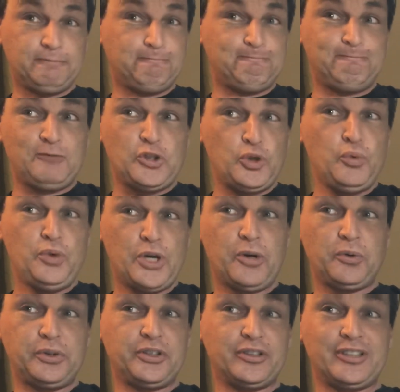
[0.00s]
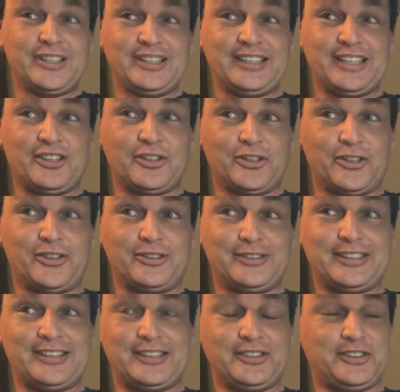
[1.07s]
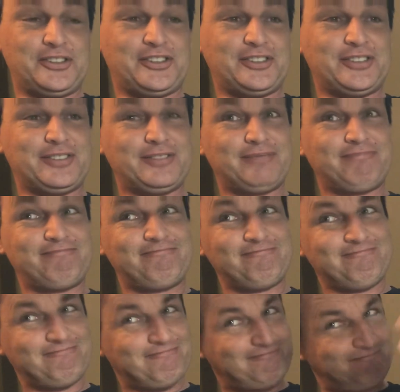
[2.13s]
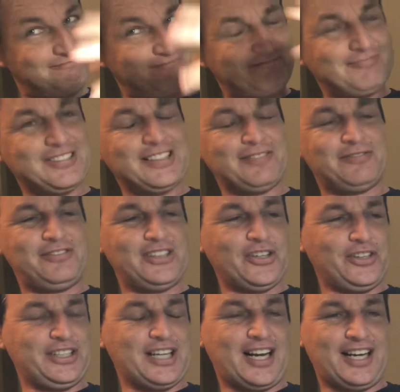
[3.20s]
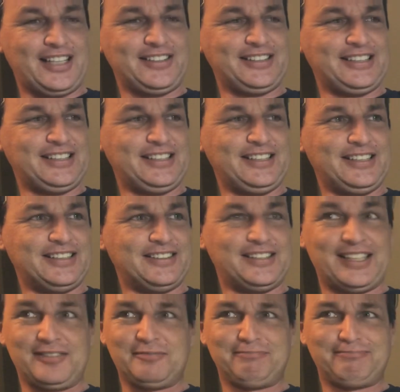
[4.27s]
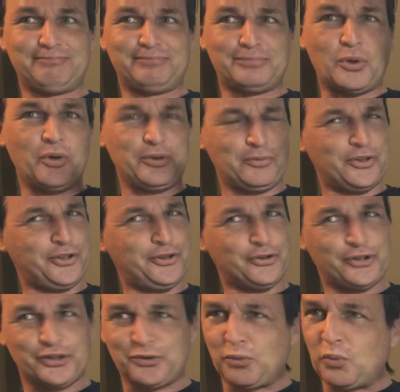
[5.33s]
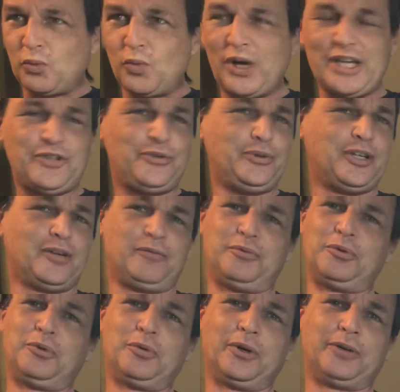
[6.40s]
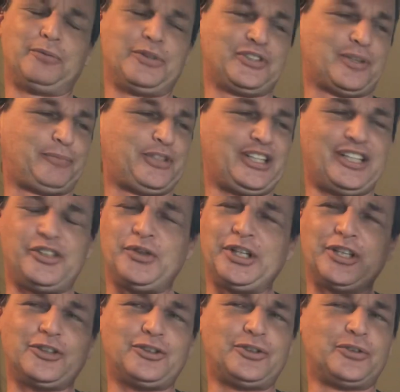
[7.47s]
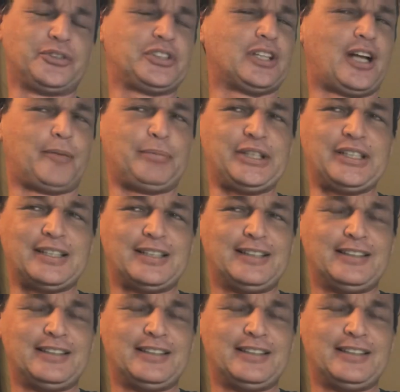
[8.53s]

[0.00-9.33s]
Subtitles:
When you're going to get hurt is very highly in that point where you're just way too comfortable working with something and you get a little sloppy.